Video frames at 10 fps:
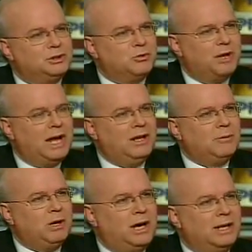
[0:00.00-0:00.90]
the
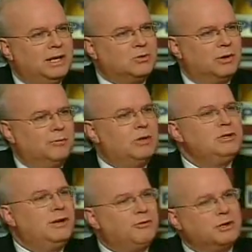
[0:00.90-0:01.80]
reality behind each one of them.
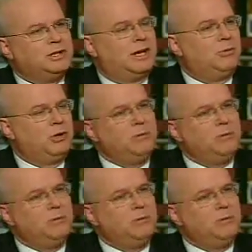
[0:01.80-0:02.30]
You say, for example,